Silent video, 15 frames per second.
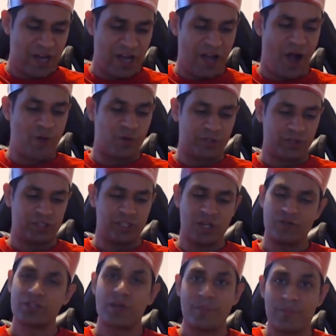I want you to know
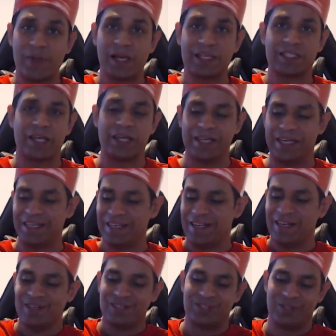the ability
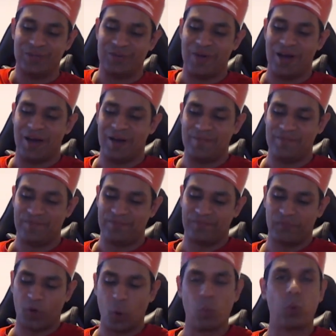to
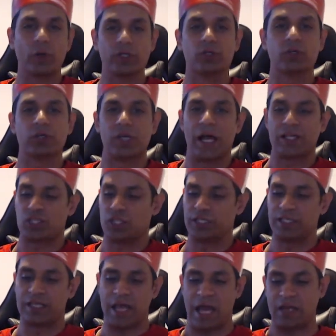what you could actually
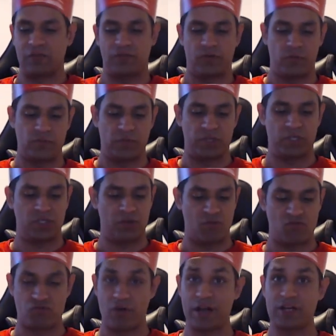get from this
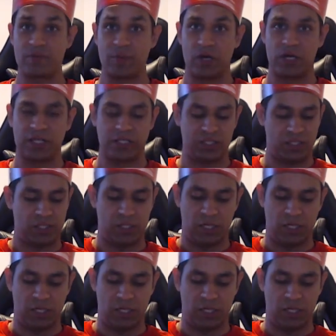randomized